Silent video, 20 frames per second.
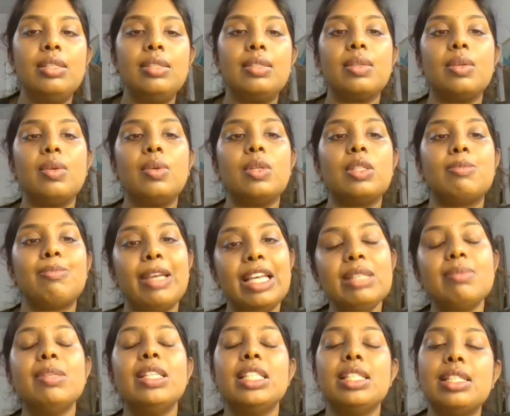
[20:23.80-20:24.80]
So
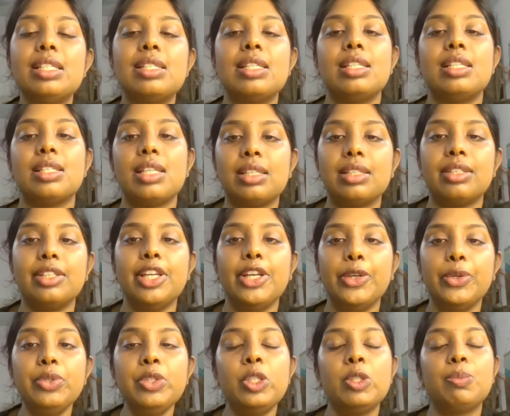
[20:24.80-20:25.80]
space maintenance are generally
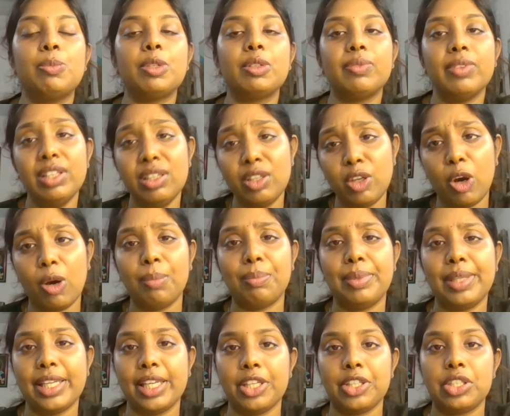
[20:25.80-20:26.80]
used to prevent
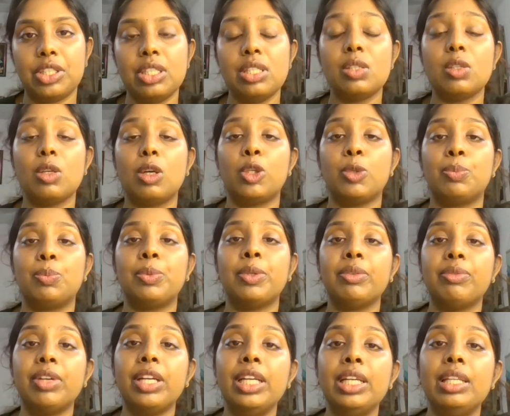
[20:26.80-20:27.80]
complications or to
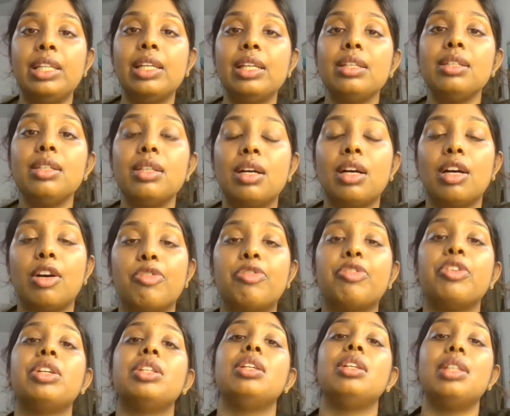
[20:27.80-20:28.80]
prevent the
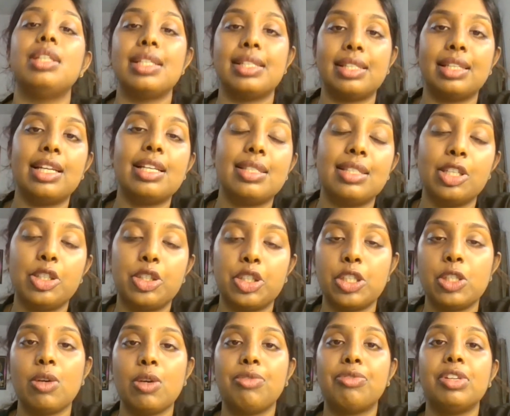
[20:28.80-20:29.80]
further
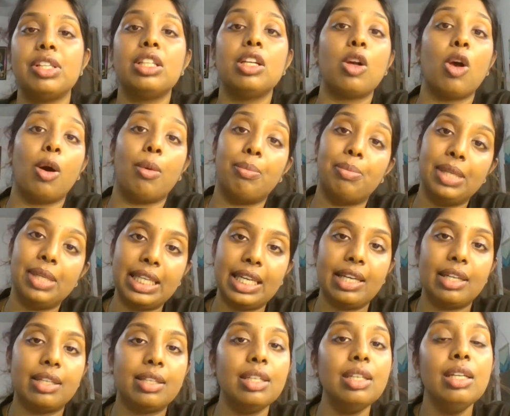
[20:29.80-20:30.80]
disalizations or further
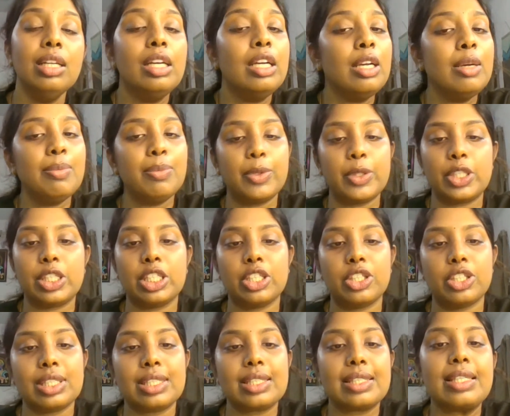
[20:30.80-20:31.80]
complicated
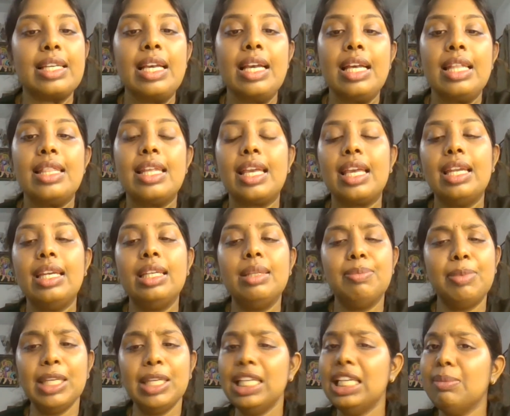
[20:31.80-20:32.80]
procedures. They can
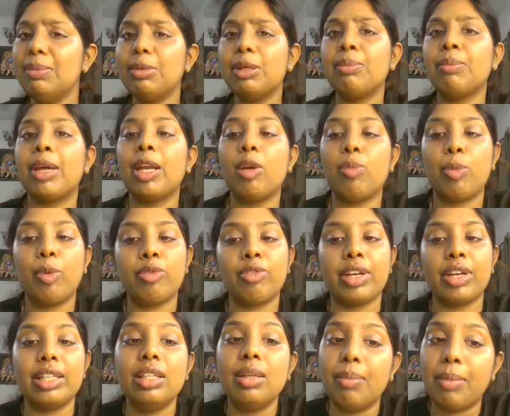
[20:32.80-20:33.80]
typically be made up of
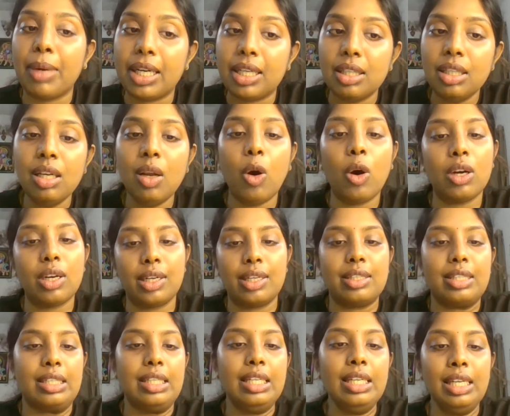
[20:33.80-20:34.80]
either metal or
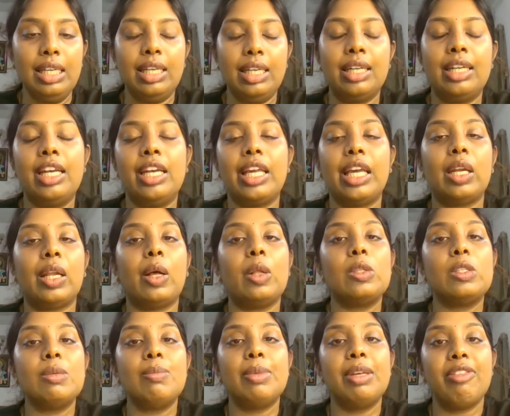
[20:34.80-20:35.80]
acrylic, and it can
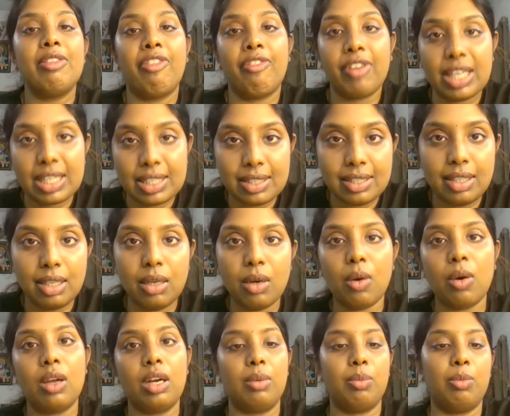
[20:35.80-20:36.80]
also be fixed
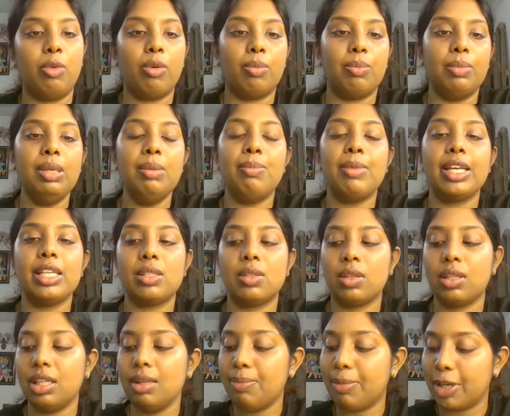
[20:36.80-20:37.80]
or removable based
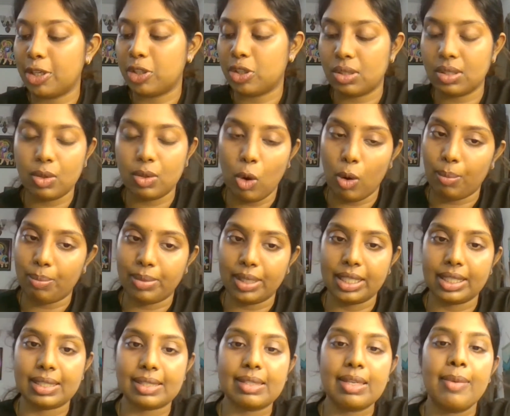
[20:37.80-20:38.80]
on the patient's
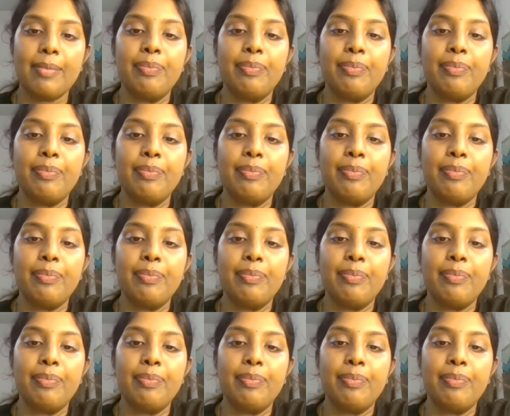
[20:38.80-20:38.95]
competence.